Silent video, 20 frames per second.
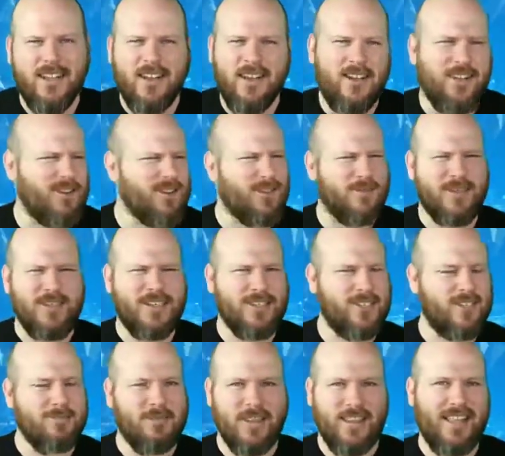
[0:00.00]
Costa Rica
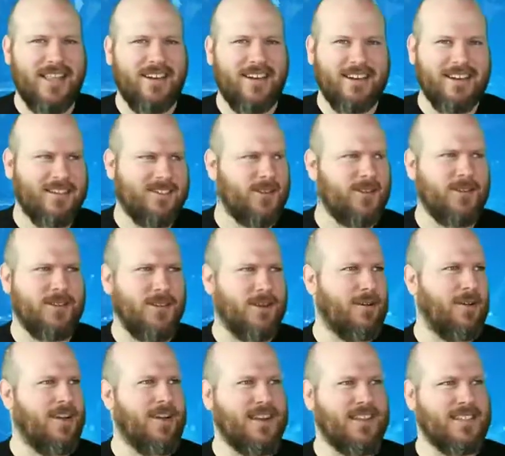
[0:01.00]
should be allowed in too, though,
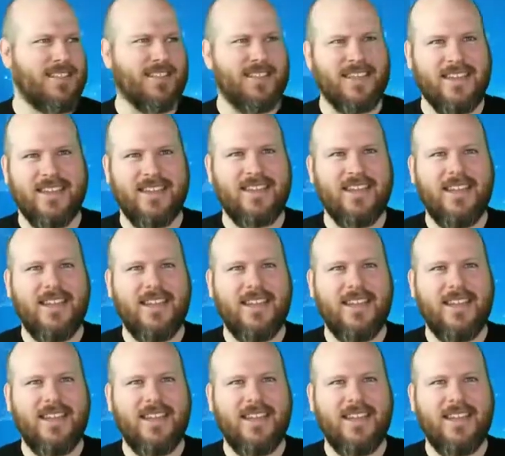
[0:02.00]
honestly.